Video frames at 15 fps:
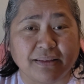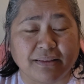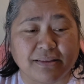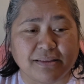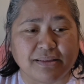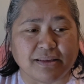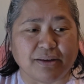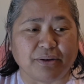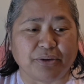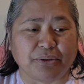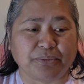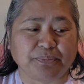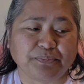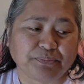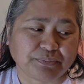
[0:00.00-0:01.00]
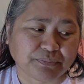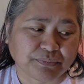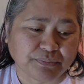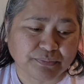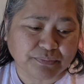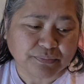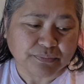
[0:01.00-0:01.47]
So,
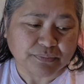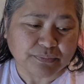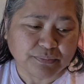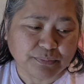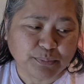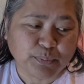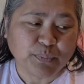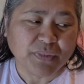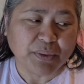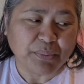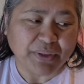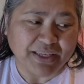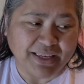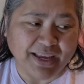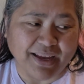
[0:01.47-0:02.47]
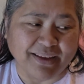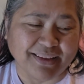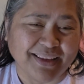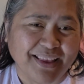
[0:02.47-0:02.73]
but yeah,